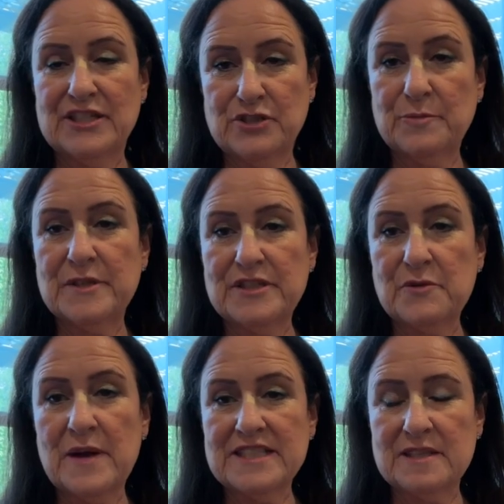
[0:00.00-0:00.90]
do put the
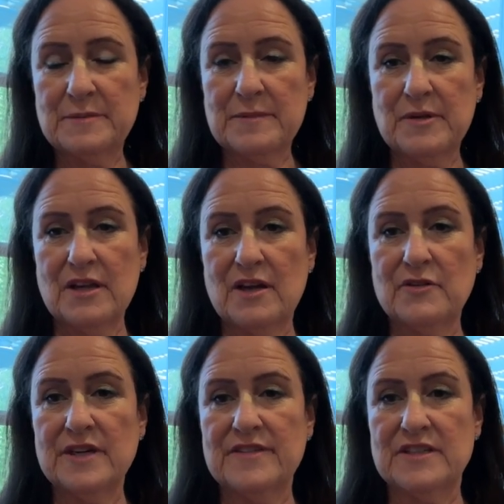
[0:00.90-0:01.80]
recipe
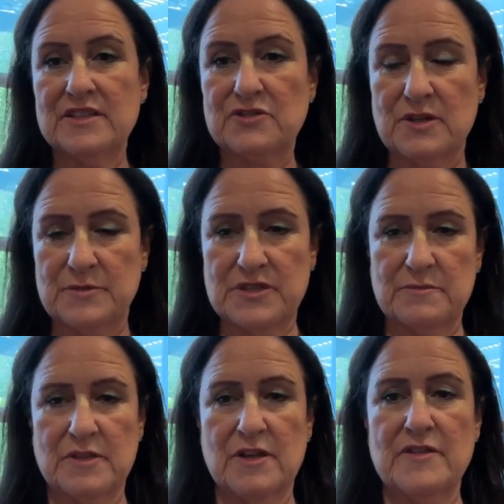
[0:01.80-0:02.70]
below in the description
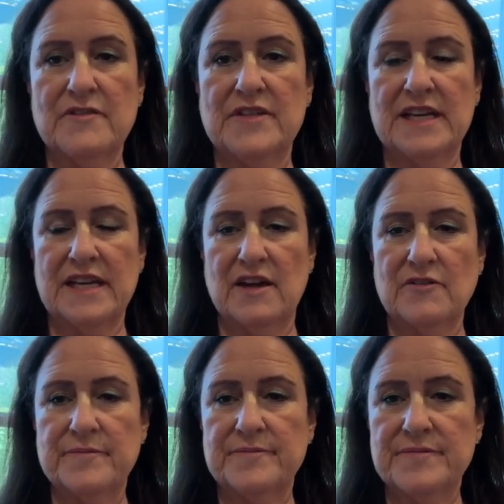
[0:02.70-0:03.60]
below the
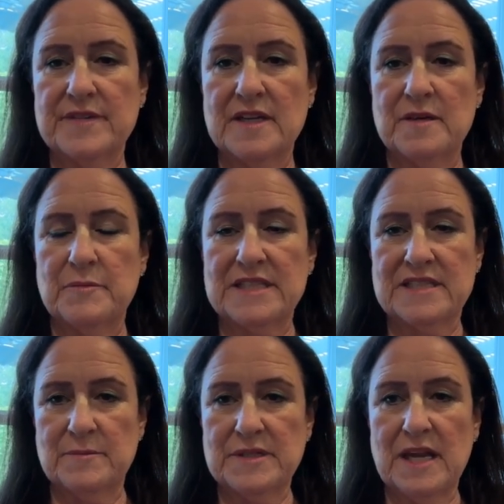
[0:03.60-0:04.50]
video, but
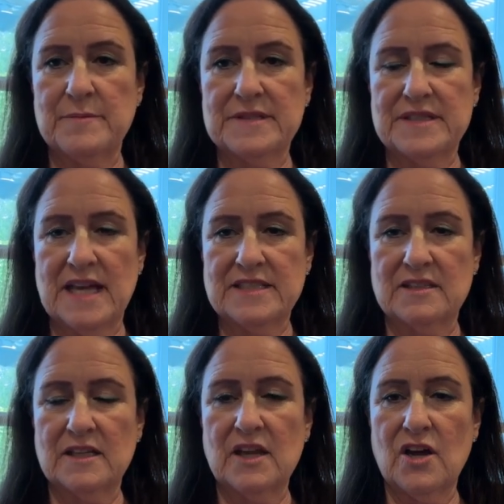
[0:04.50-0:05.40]
sometimes that's
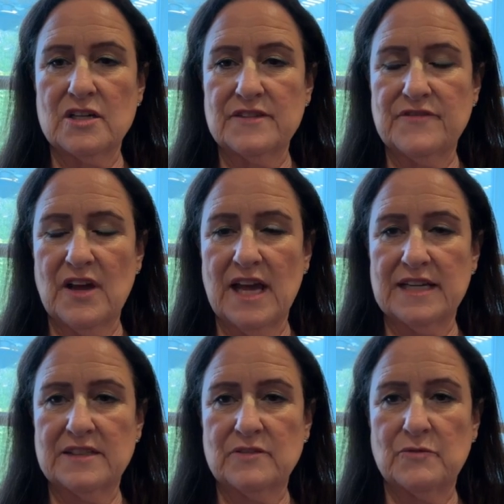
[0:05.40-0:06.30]
a little hard to
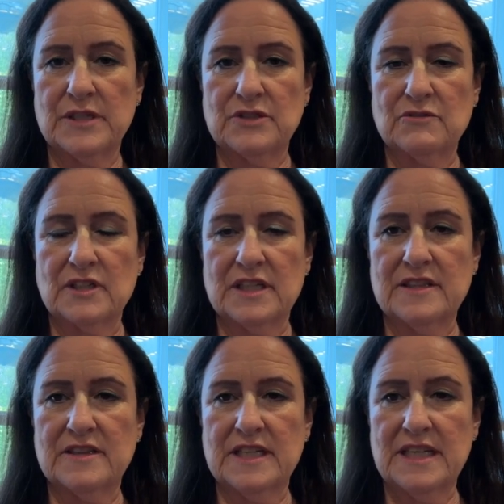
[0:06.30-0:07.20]
find. When you look
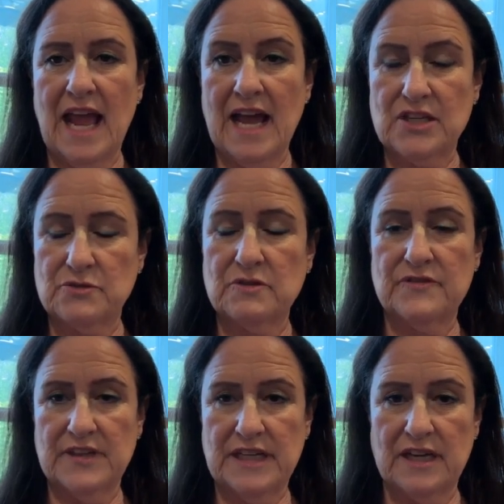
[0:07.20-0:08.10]
at the actual
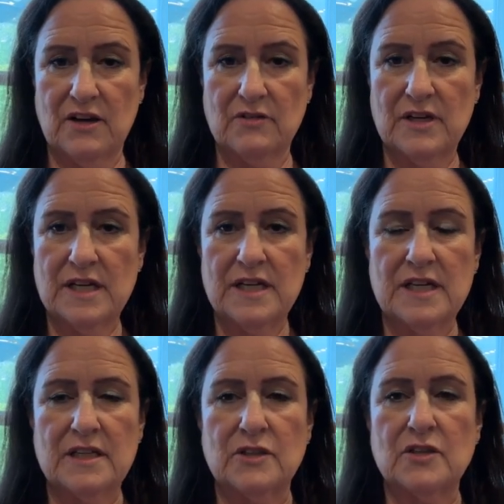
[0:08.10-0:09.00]
video,
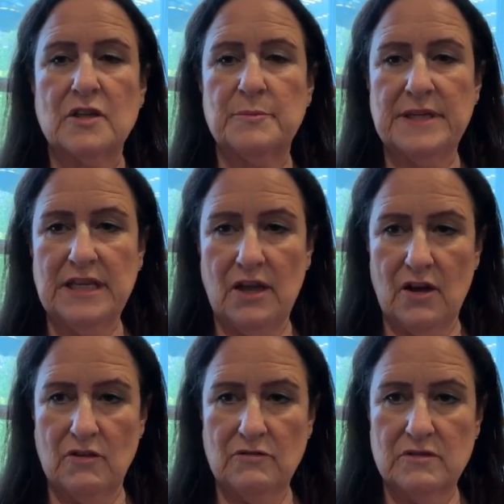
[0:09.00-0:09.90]
look
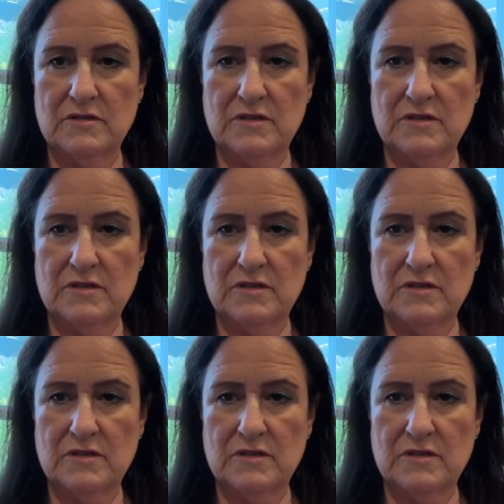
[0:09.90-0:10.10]
below.